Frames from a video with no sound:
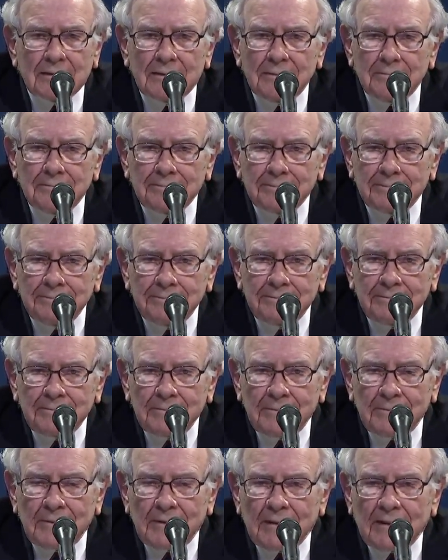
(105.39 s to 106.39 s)
that
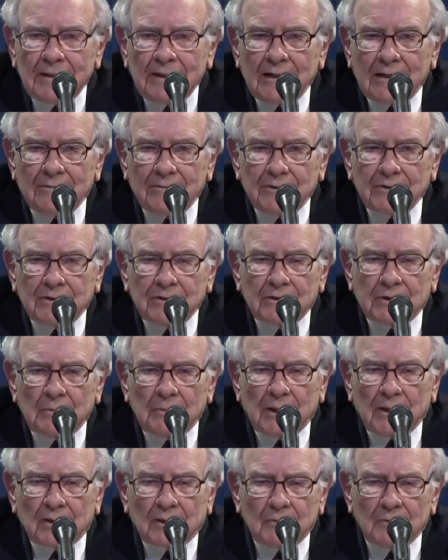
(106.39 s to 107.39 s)
ever since
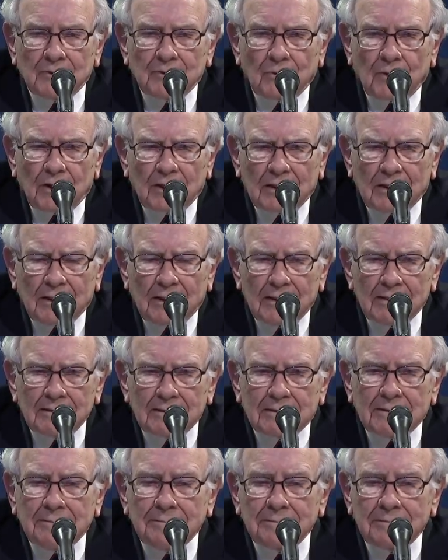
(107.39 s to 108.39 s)
America was
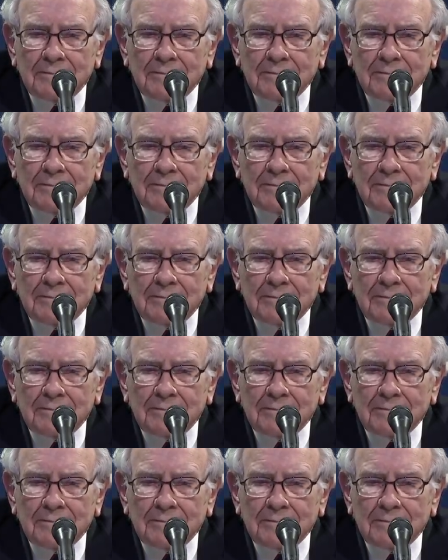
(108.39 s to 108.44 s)
organized